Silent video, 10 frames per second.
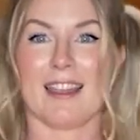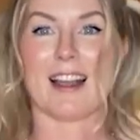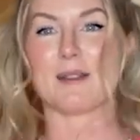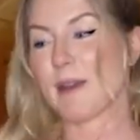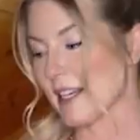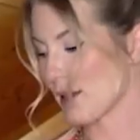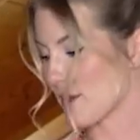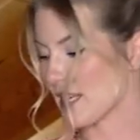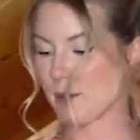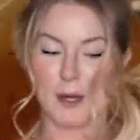That's because I'm
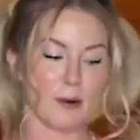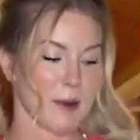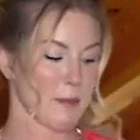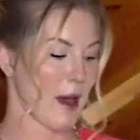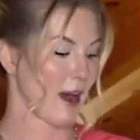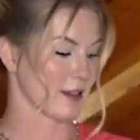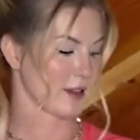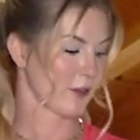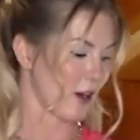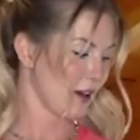stepping on my mats.
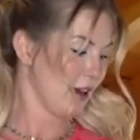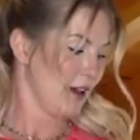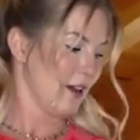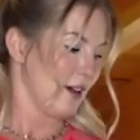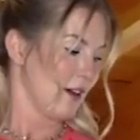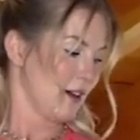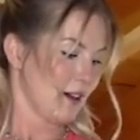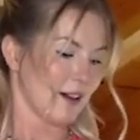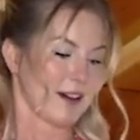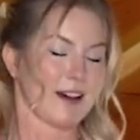I've got
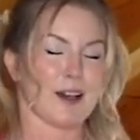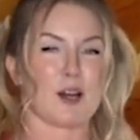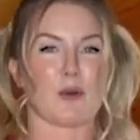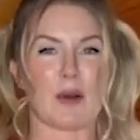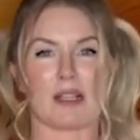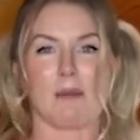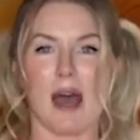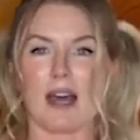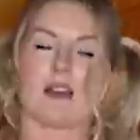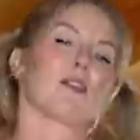a gorilla
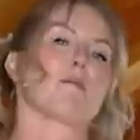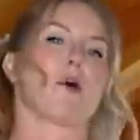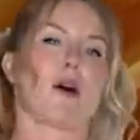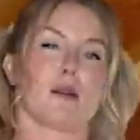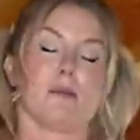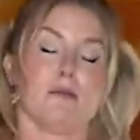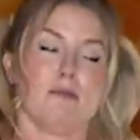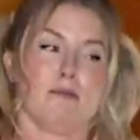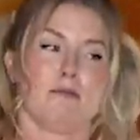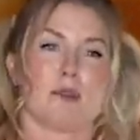mat on the bottom.
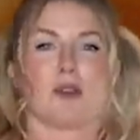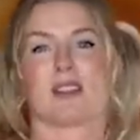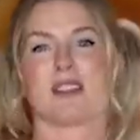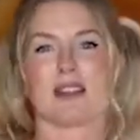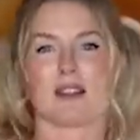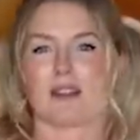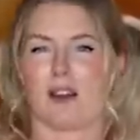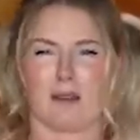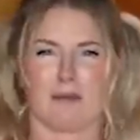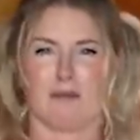You can see this
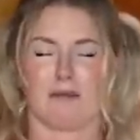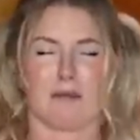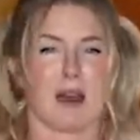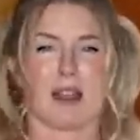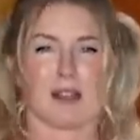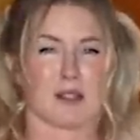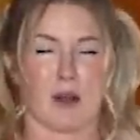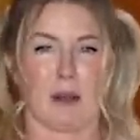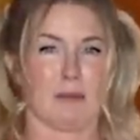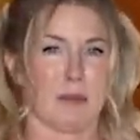on my
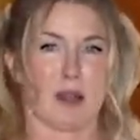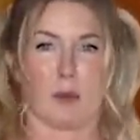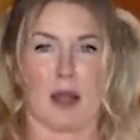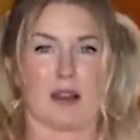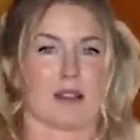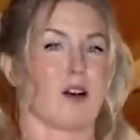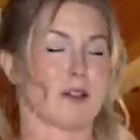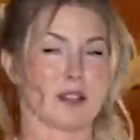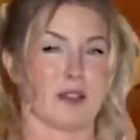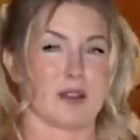Instagram, by the way, because all
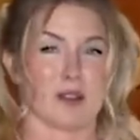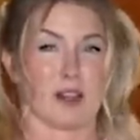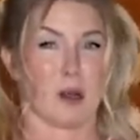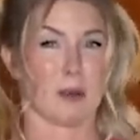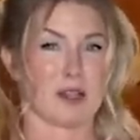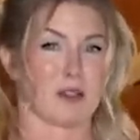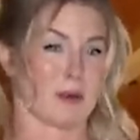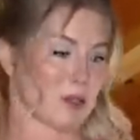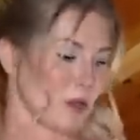these videos are gonna go up on Instagram